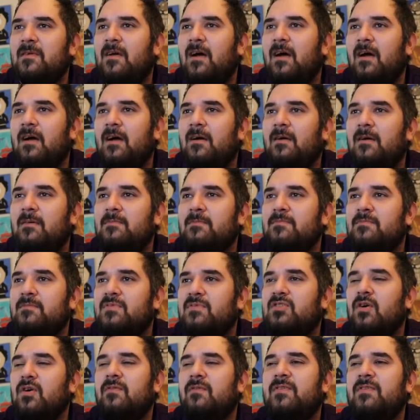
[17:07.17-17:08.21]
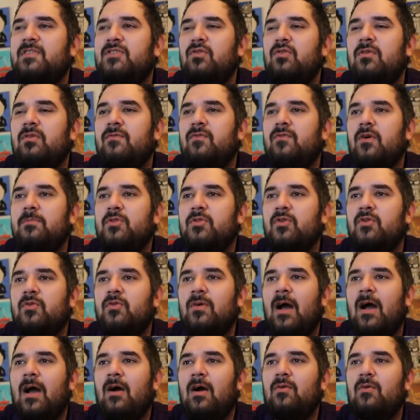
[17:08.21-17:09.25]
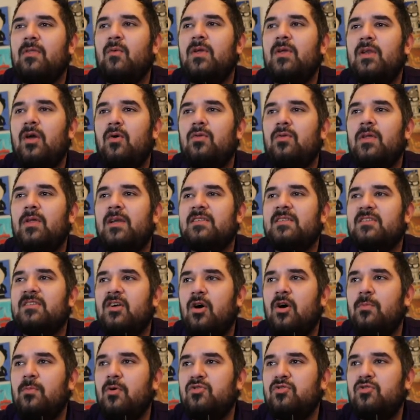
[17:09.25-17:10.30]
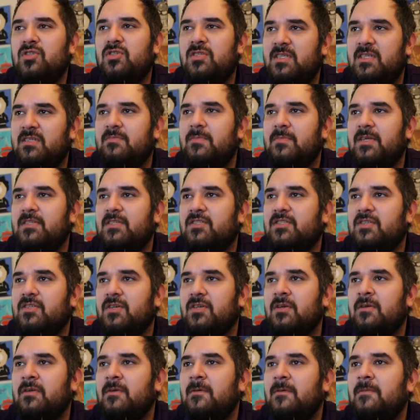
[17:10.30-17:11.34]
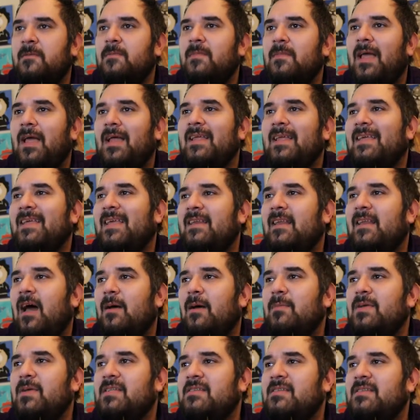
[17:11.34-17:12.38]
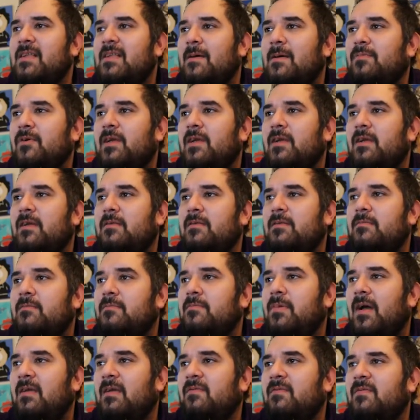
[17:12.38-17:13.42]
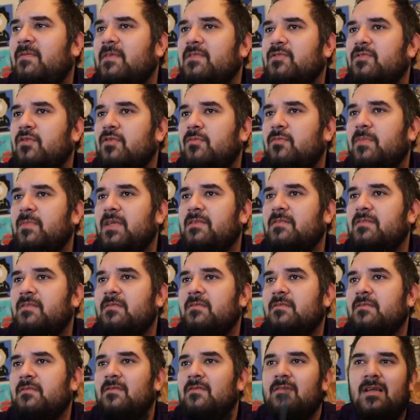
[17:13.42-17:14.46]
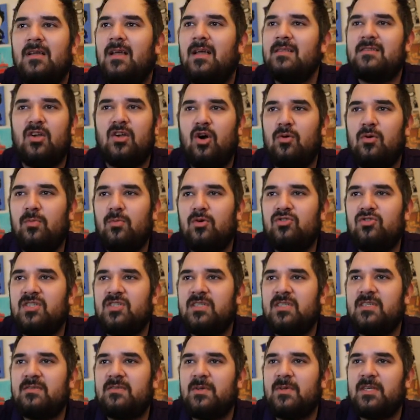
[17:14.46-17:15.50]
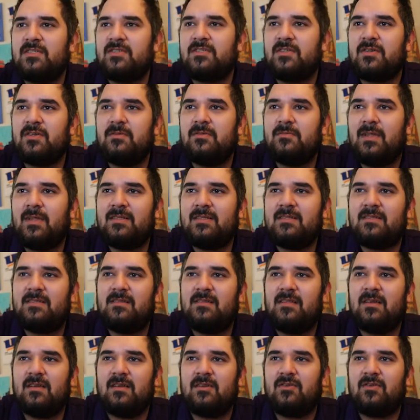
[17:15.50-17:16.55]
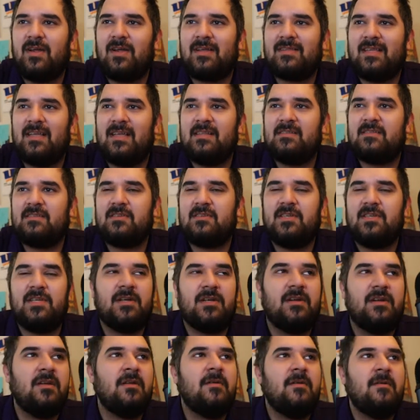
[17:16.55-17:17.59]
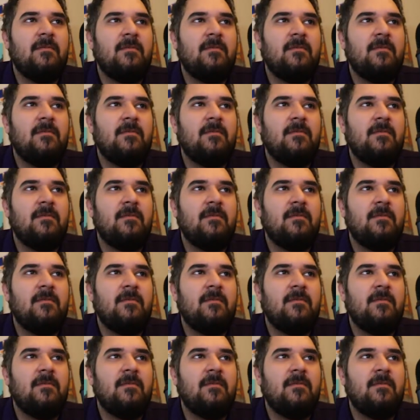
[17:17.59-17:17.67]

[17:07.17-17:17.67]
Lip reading: So if it's uniform throughout, then we know that it's a homogeneous mixture and it cannot be separated by physical means. It's a homogeneous mixture. That's the correct answer here.